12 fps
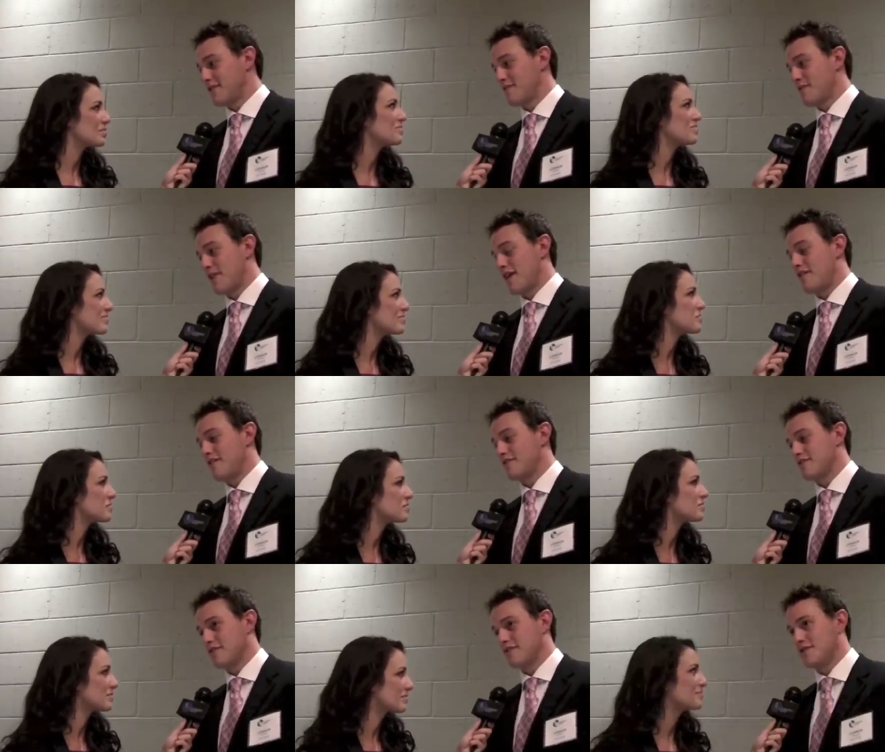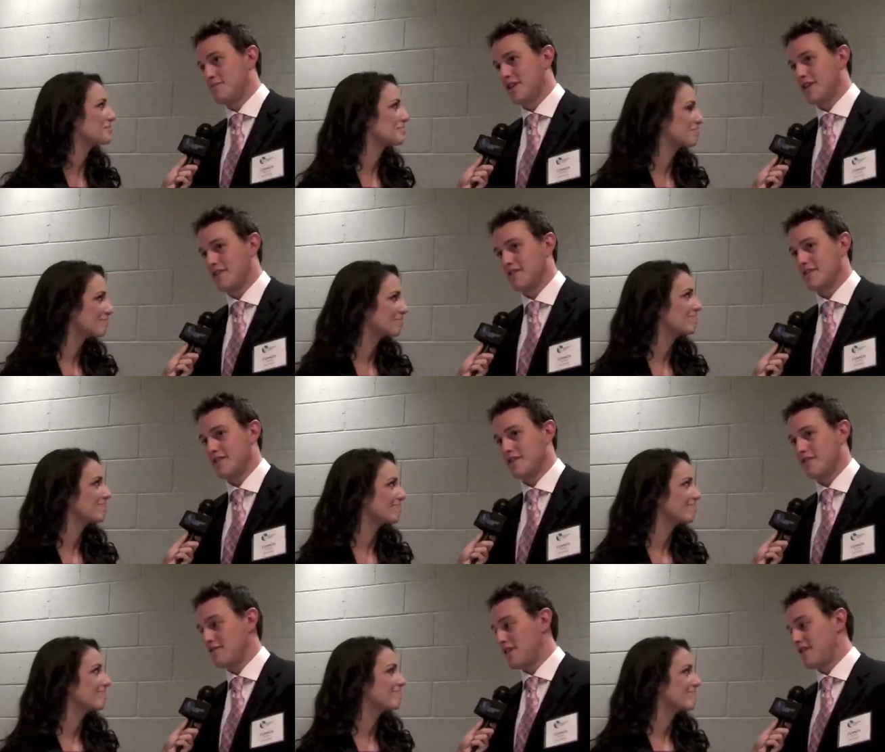Speaker 1: and competitive. So it should be good to
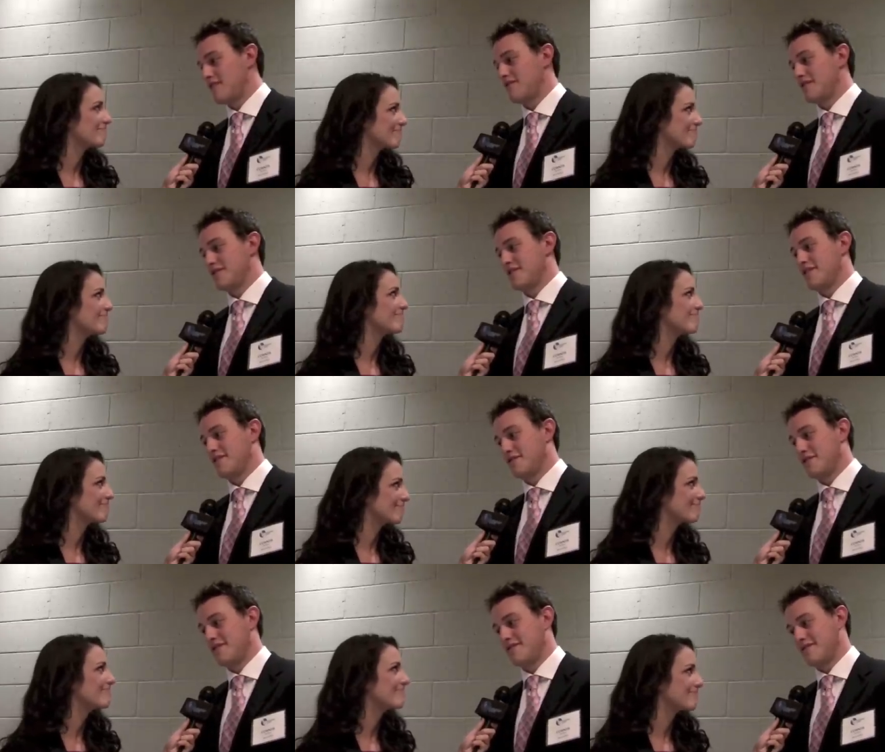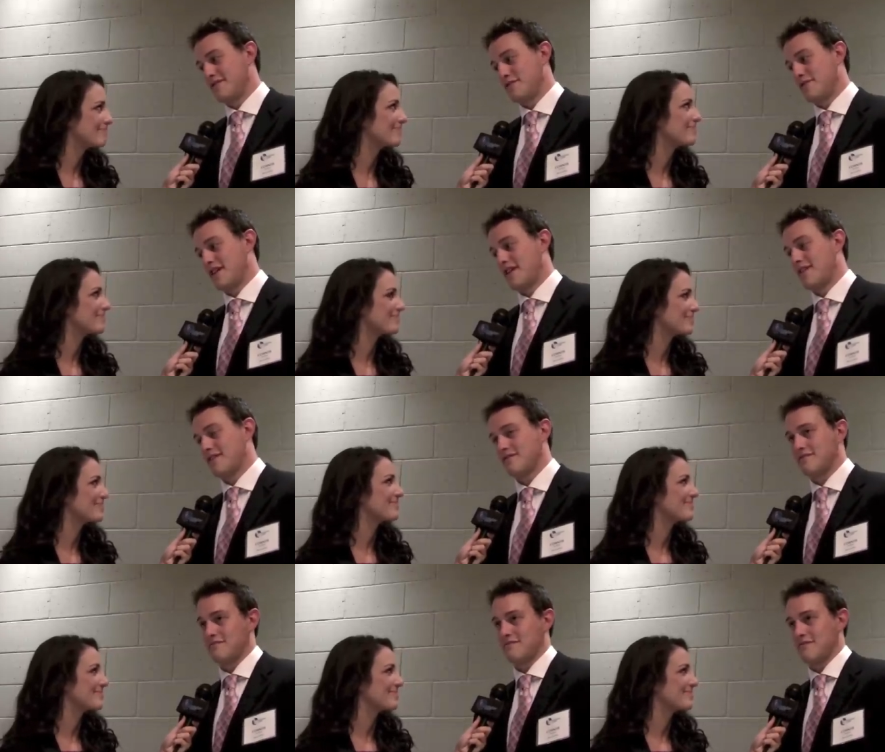see who uh, fits in and who who uh,
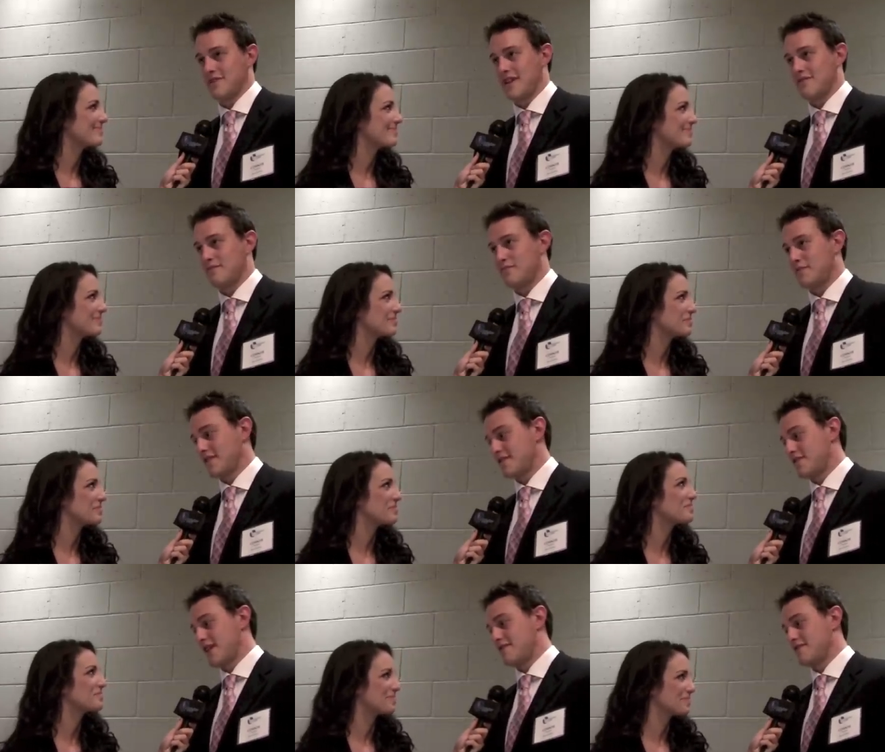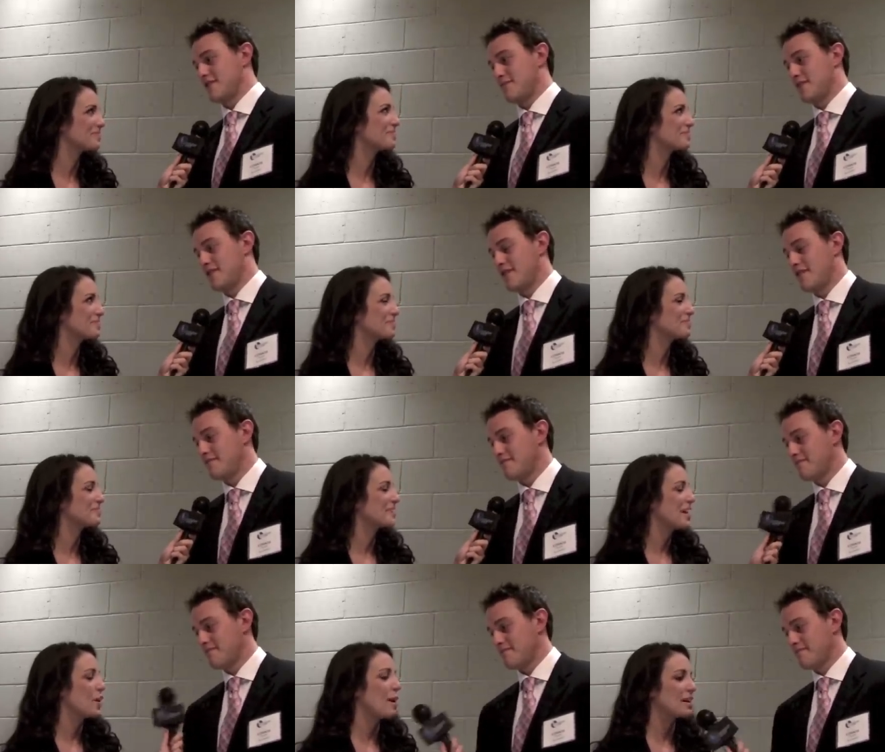gets gets a chance to jump in there.
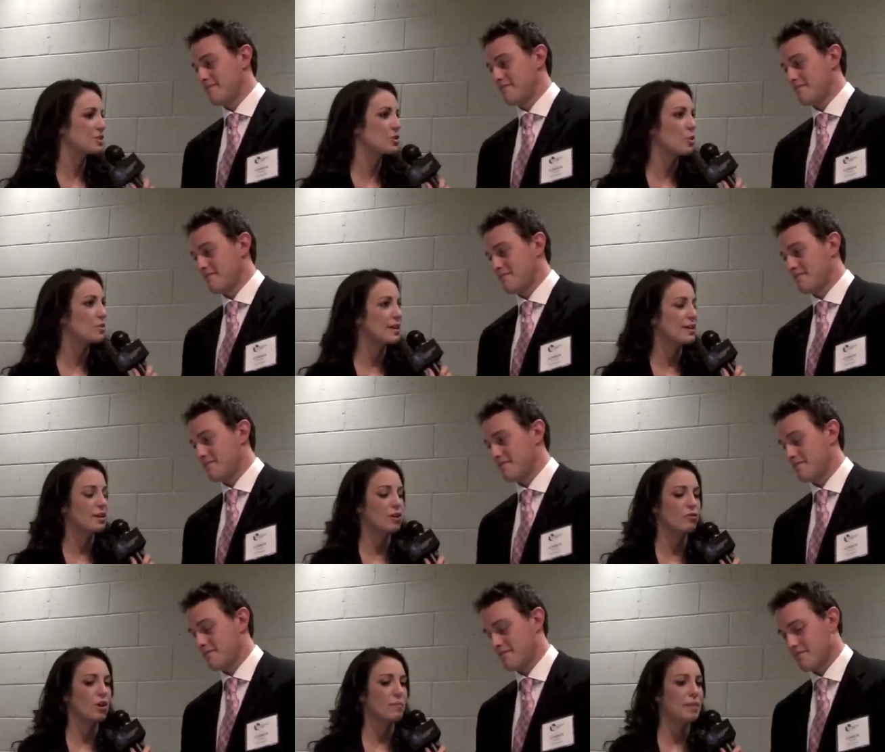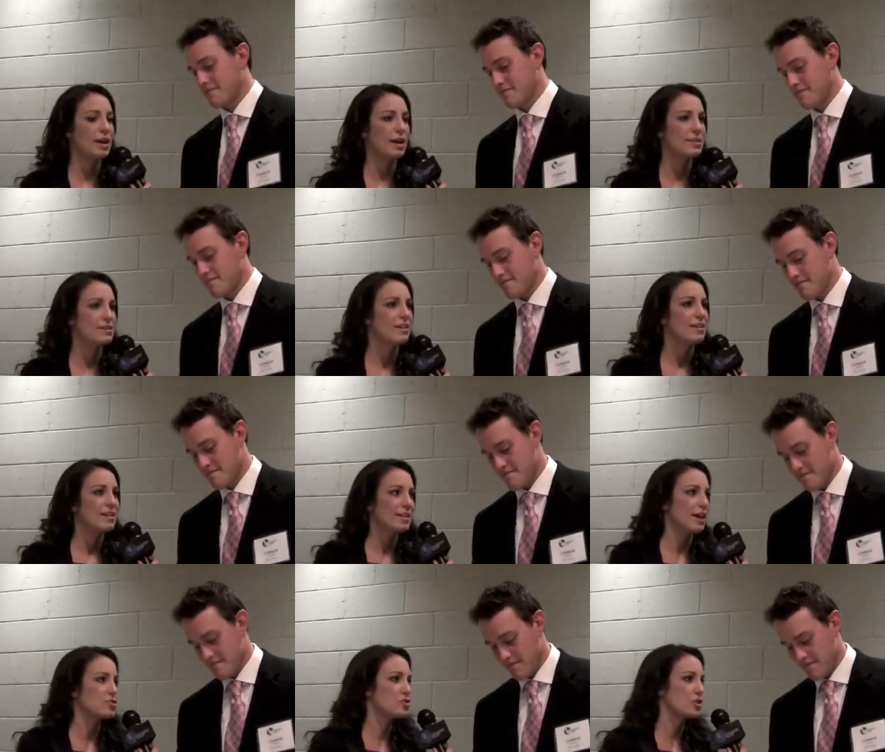
Speaker 2: Back to the goaltending for a minute.
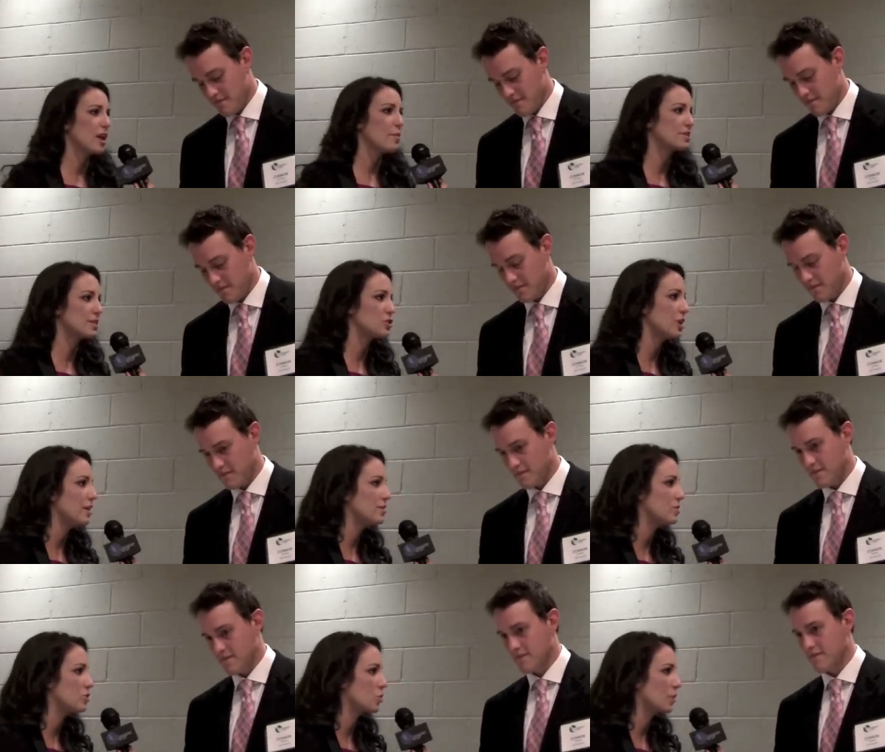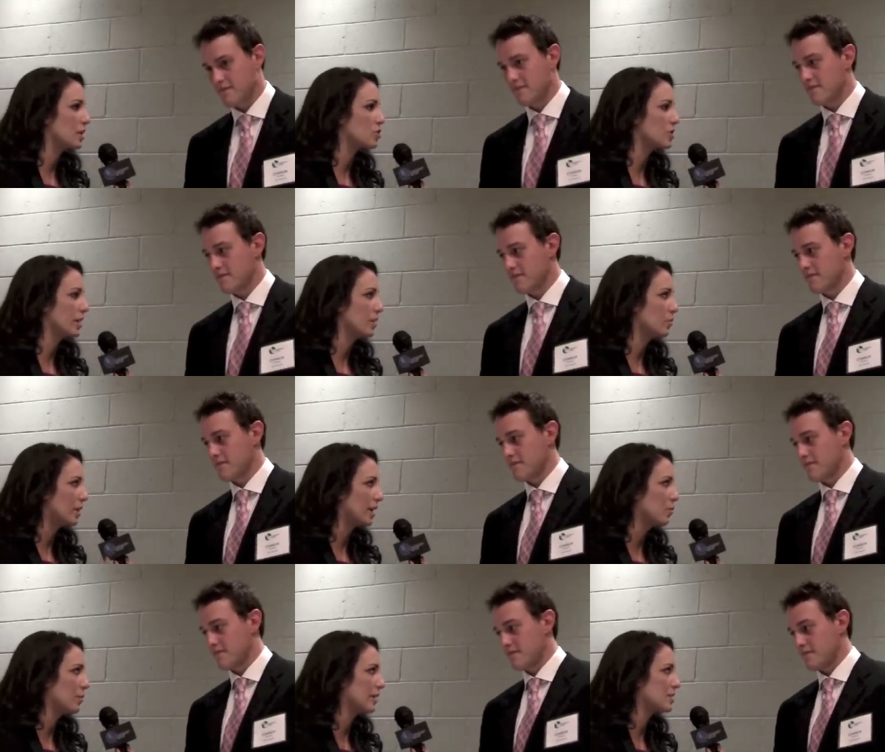Last year that was a shaky situation. What
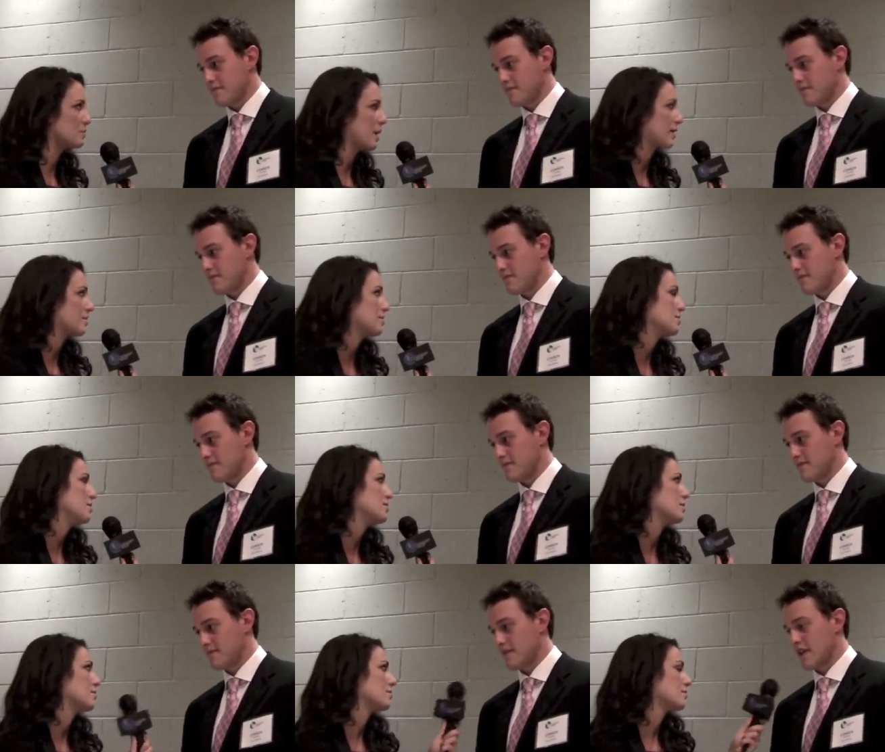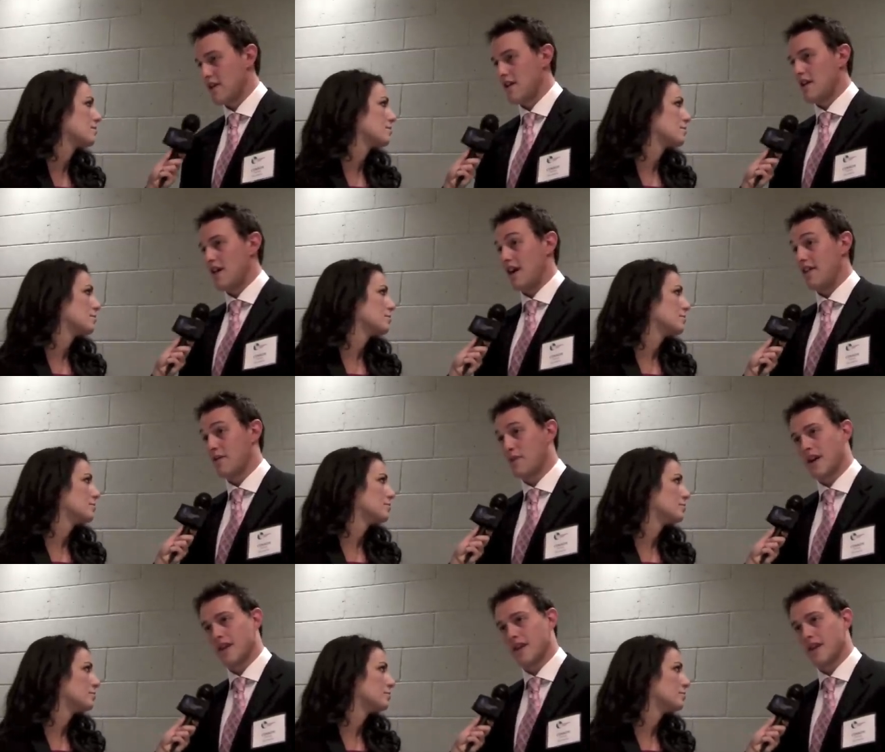can we expect this season?
Speaker 1: I think we